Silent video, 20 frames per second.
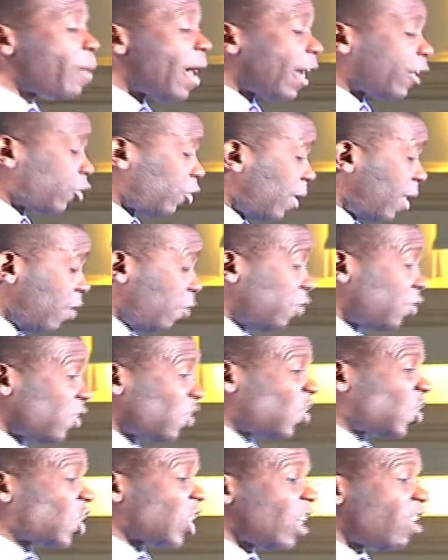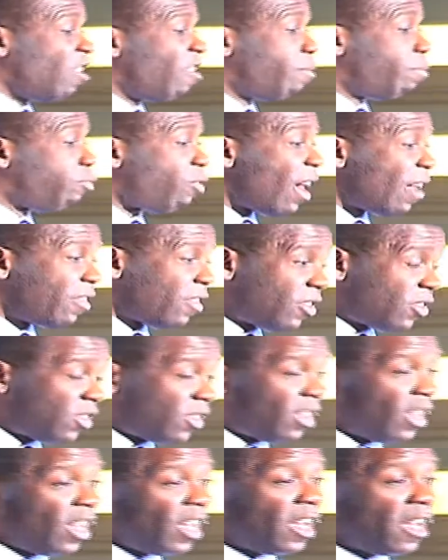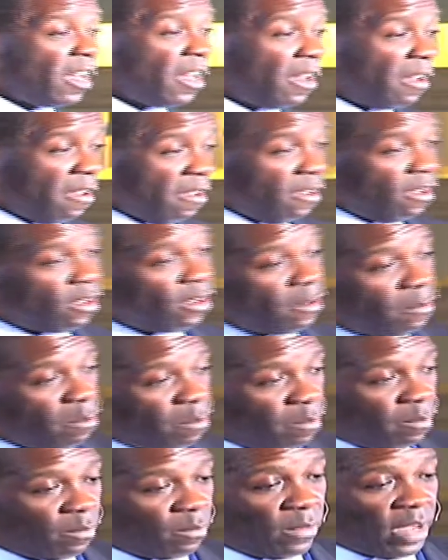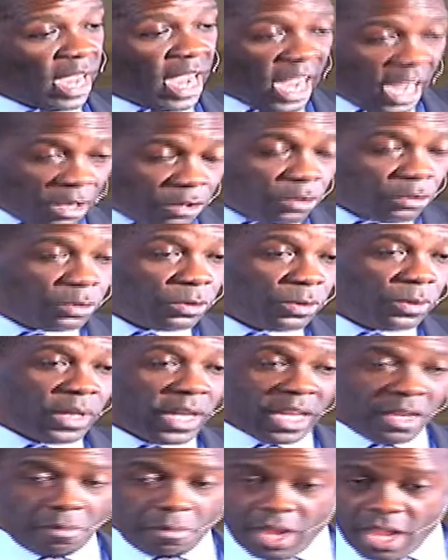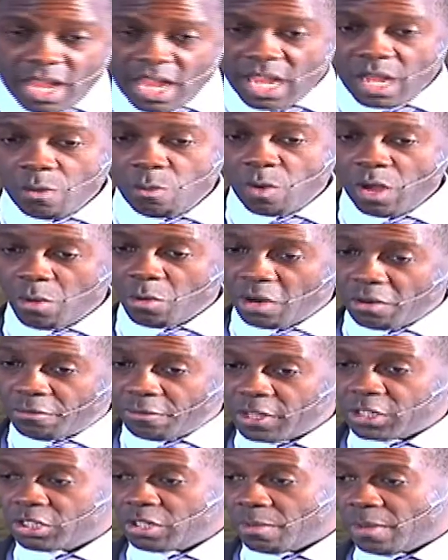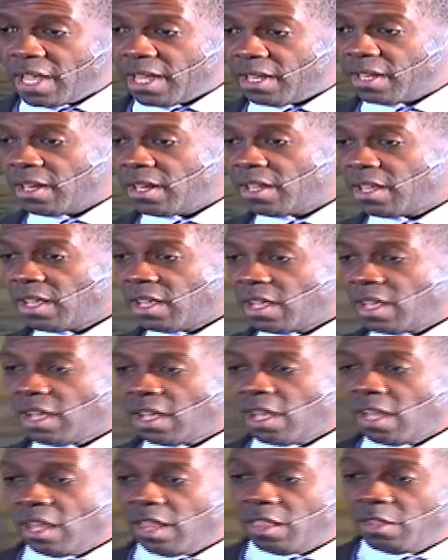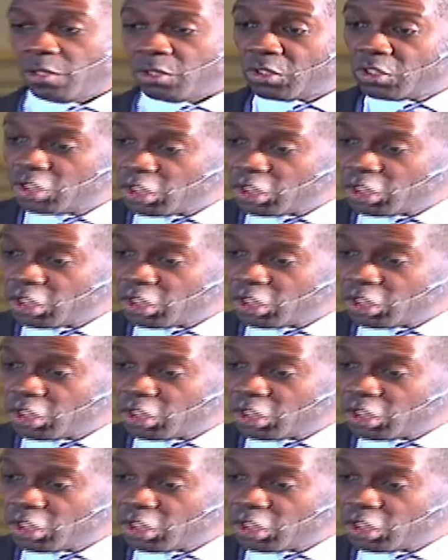actually, there was a set of brothers. Andrew and me, we were fishermen. There was